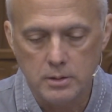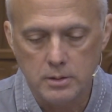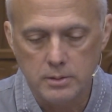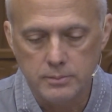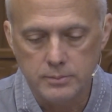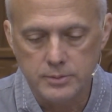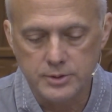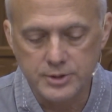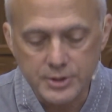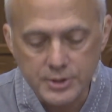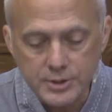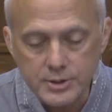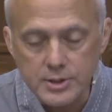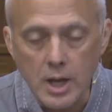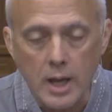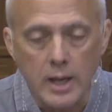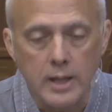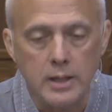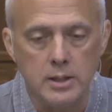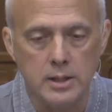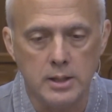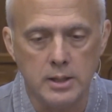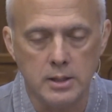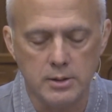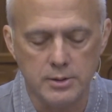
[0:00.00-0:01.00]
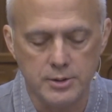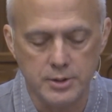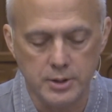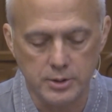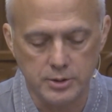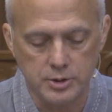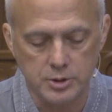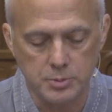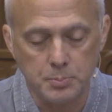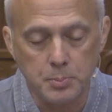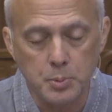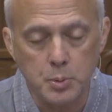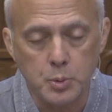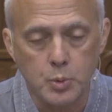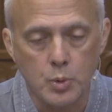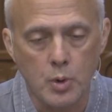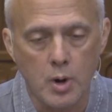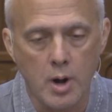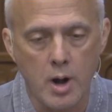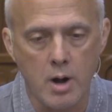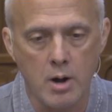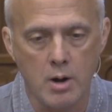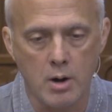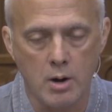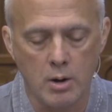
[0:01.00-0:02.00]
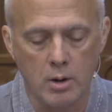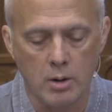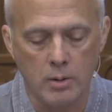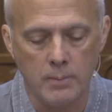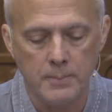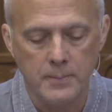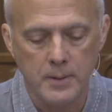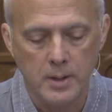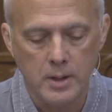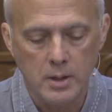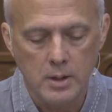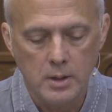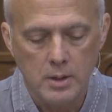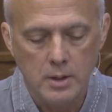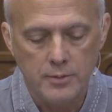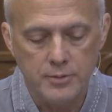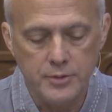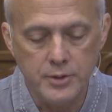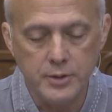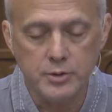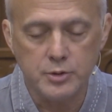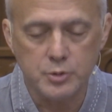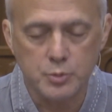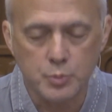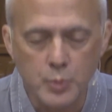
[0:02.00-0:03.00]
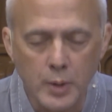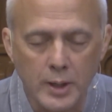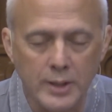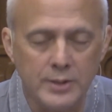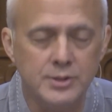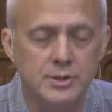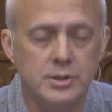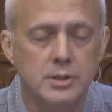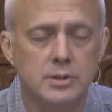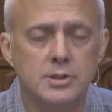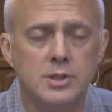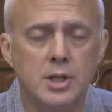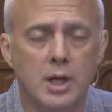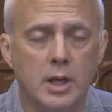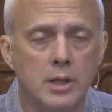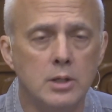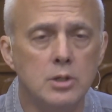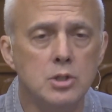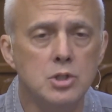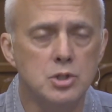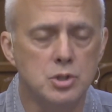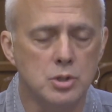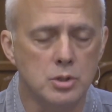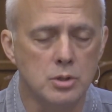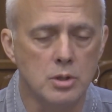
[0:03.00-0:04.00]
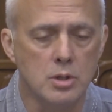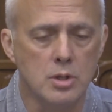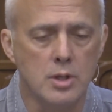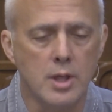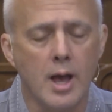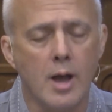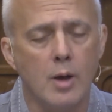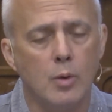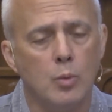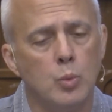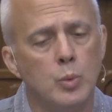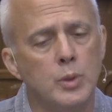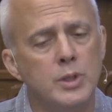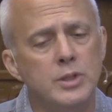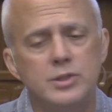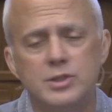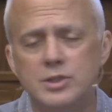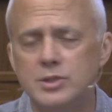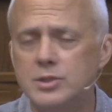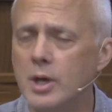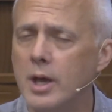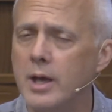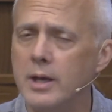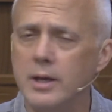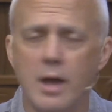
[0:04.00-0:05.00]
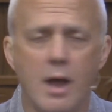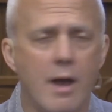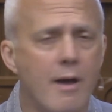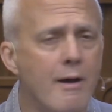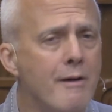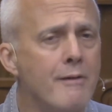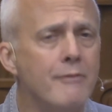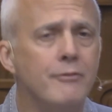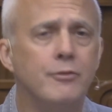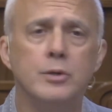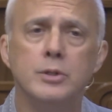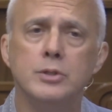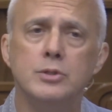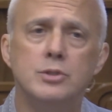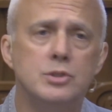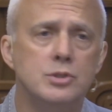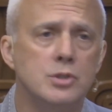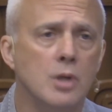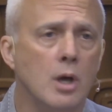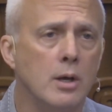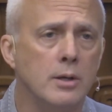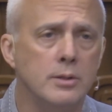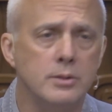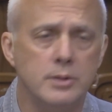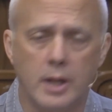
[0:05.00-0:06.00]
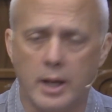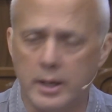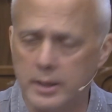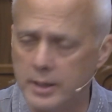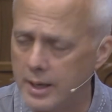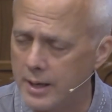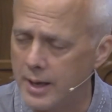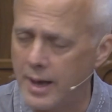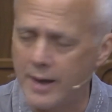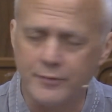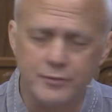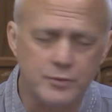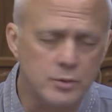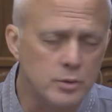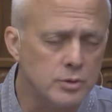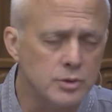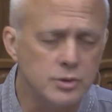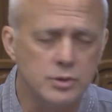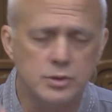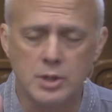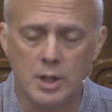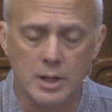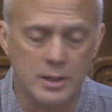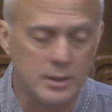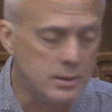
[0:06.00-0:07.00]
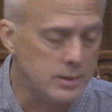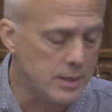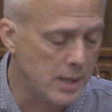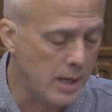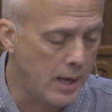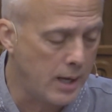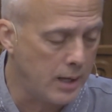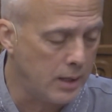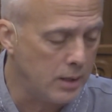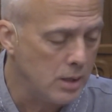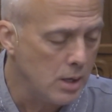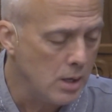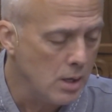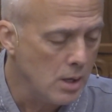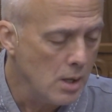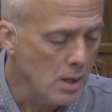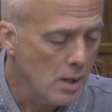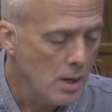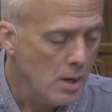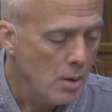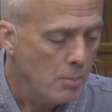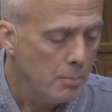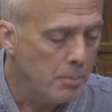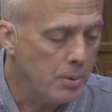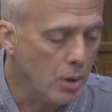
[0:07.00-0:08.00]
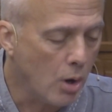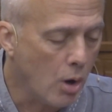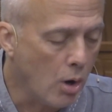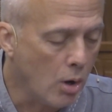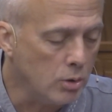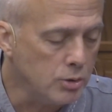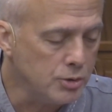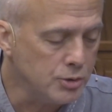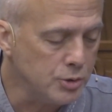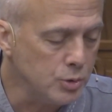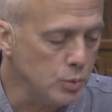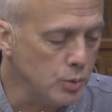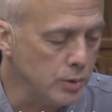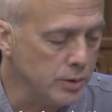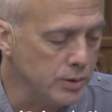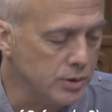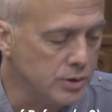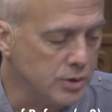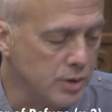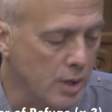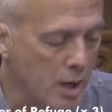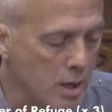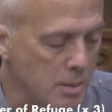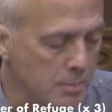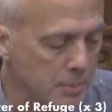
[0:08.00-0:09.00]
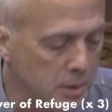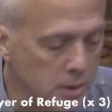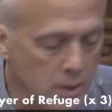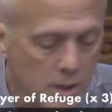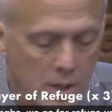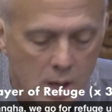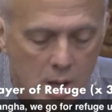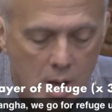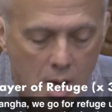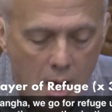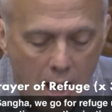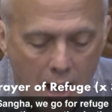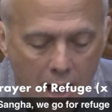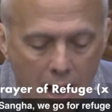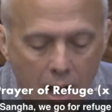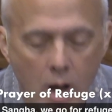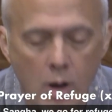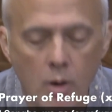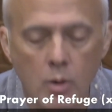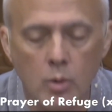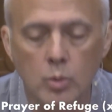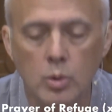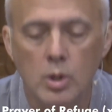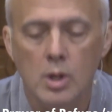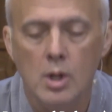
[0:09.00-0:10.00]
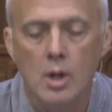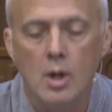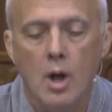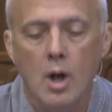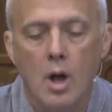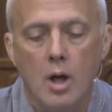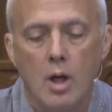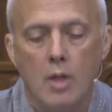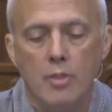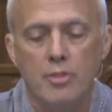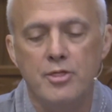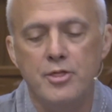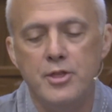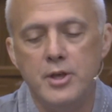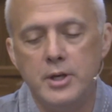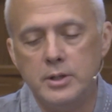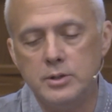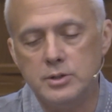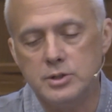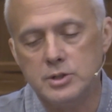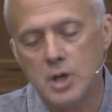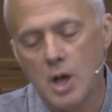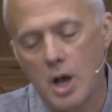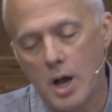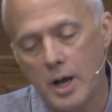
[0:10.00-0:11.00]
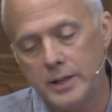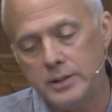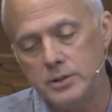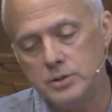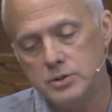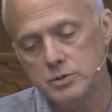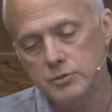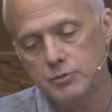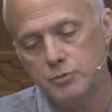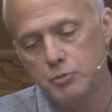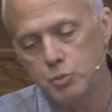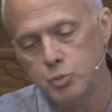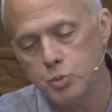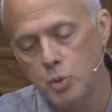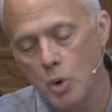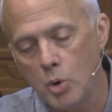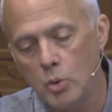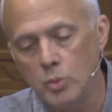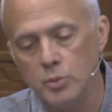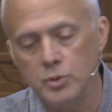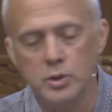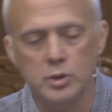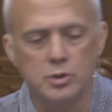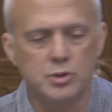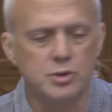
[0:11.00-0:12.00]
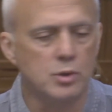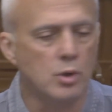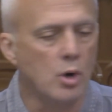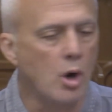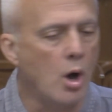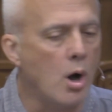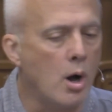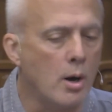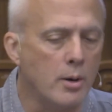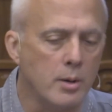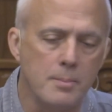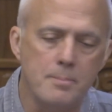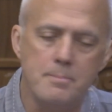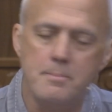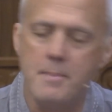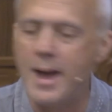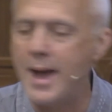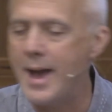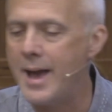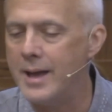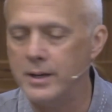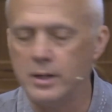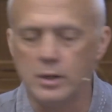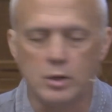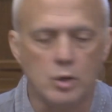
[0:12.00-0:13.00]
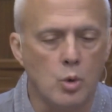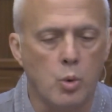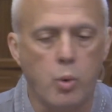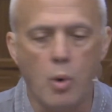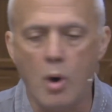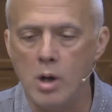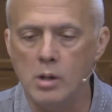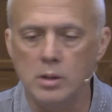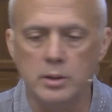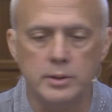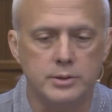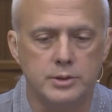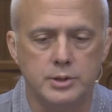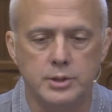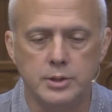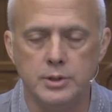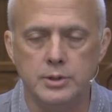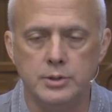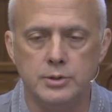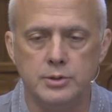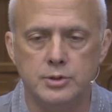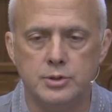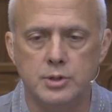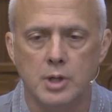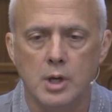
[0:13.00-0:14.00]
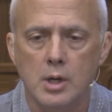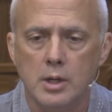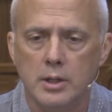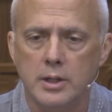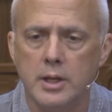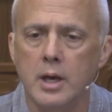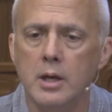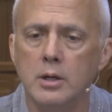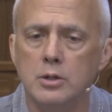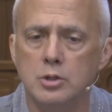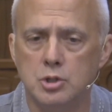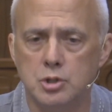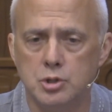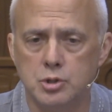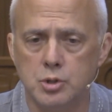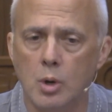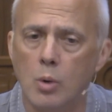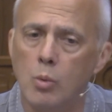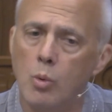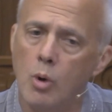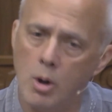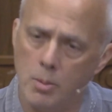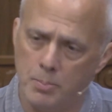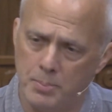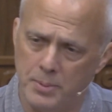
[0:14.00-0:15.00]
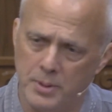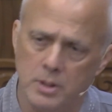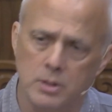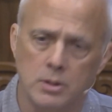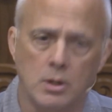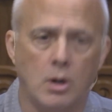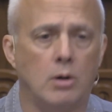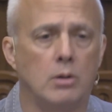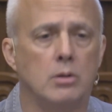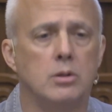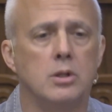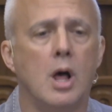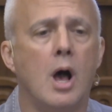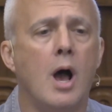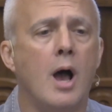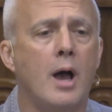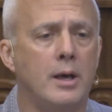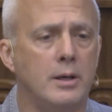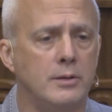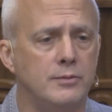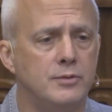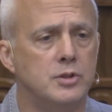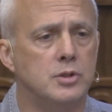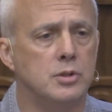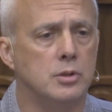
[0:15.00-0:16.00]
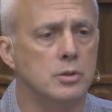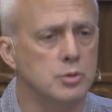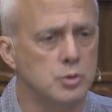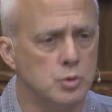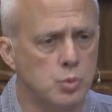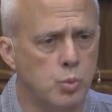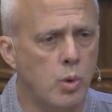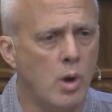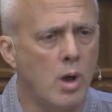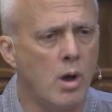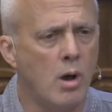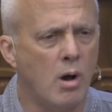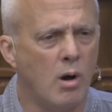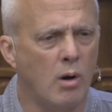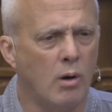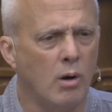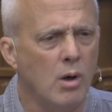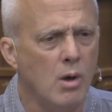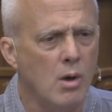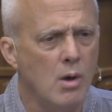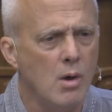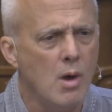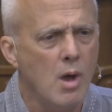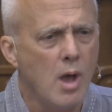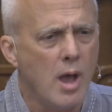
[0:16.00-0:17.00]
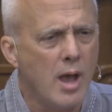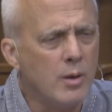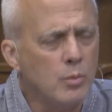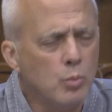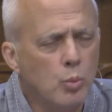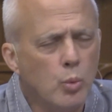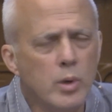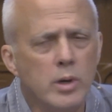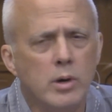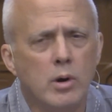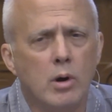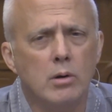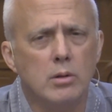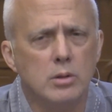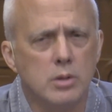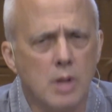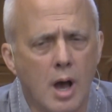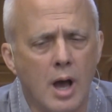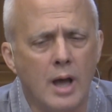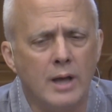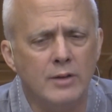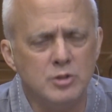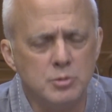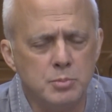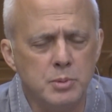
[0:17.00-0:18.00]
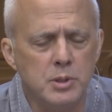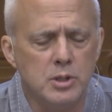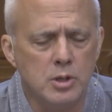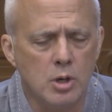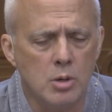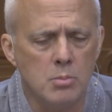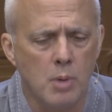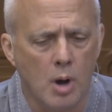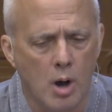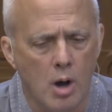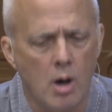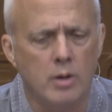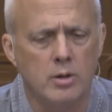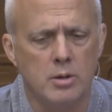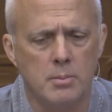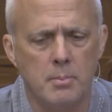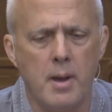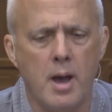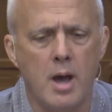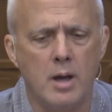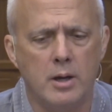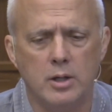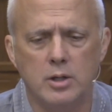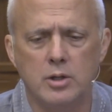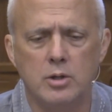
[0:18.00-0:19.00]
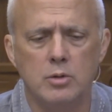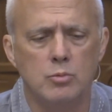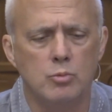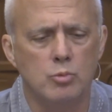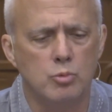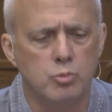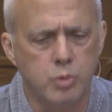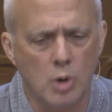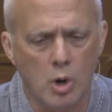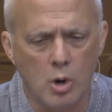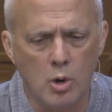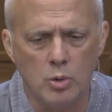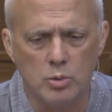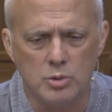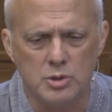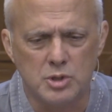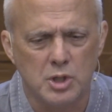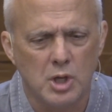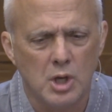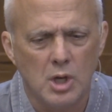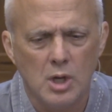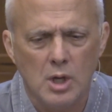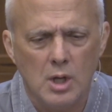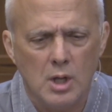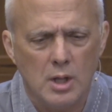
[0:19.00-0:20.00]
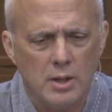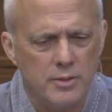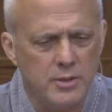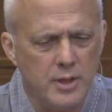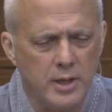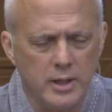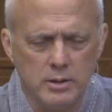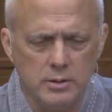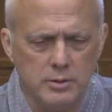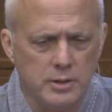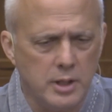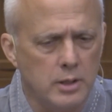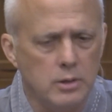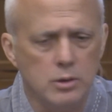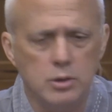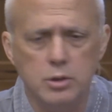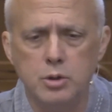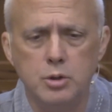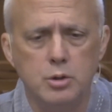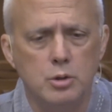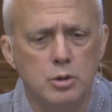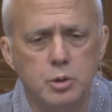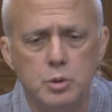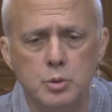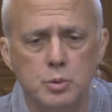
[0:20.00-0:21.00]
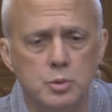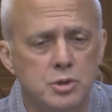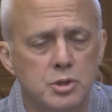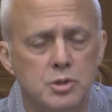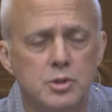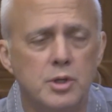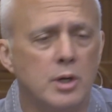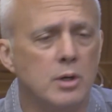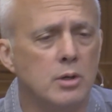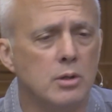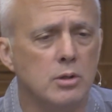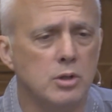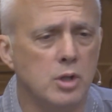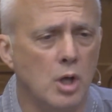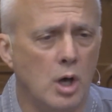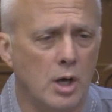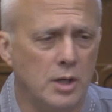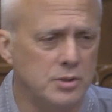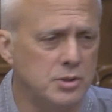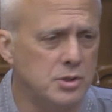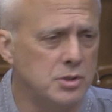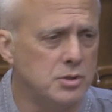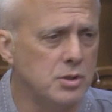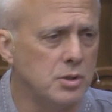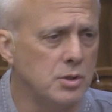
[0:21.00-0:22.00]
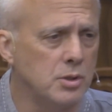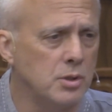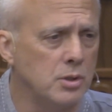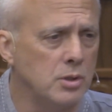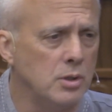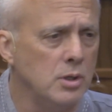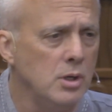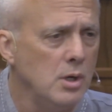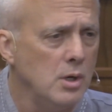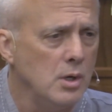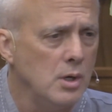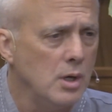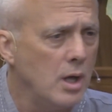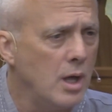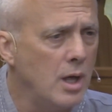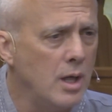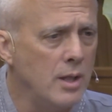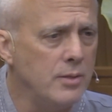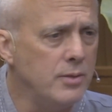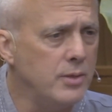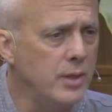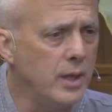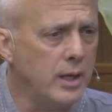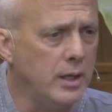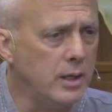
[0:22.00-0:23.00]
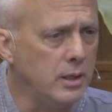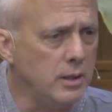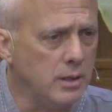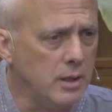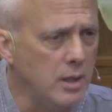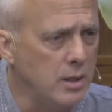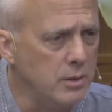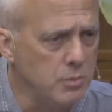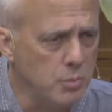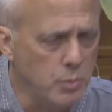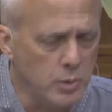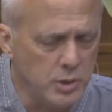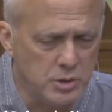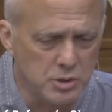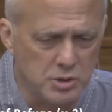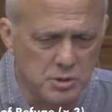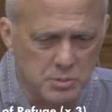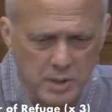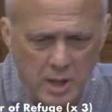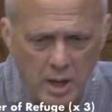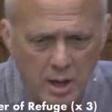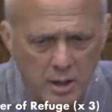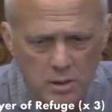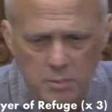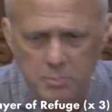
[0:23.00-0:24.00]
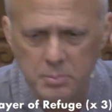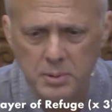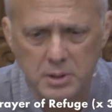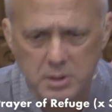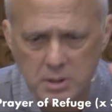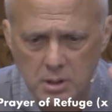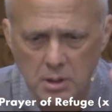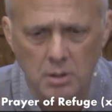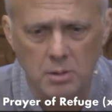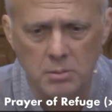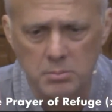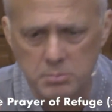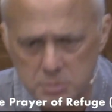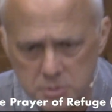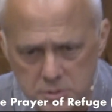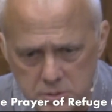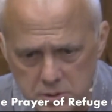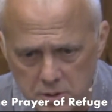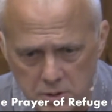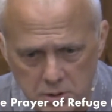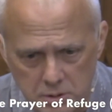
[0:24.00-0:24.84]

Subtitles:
saying, this prayer, this recitation that we say every Sunday after Sunday, but also to examine how these kinds of roteness or automatic qualities can show up in our lives as well. And when our lives become automatic and rote, they lose their luster, and we just kind of become,